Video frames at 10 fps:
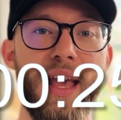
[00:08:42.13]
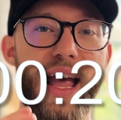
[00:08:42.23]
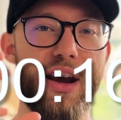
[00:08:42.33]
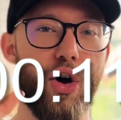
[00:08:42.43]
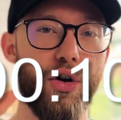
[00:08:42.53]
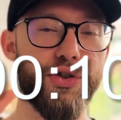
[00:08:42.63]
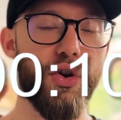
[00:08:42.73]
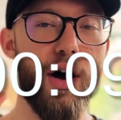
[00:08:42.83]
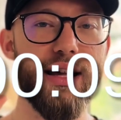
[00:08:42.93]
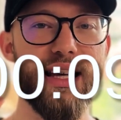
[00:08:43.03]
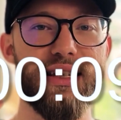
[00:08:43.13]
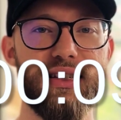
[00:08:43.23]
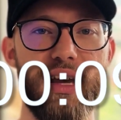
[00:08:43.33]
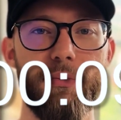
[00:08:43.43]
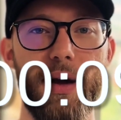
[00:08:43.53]
And also on that
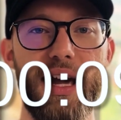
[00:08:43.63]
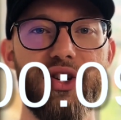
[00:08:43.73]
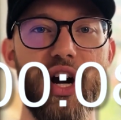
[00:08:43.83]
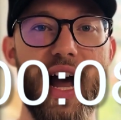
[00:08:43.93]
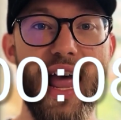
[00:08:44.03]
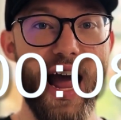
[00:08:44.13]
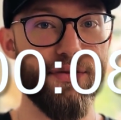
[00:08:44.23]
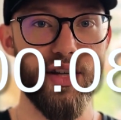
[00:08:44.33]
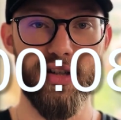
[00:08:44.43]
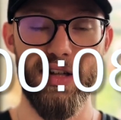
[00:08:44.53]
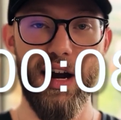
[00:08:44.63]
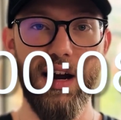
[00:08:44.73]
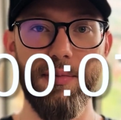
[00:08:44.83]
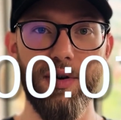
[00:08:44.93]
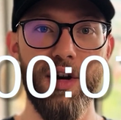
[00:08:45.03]
same page, I have this
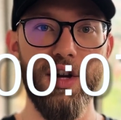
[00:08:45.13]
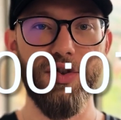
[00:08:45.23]
timer.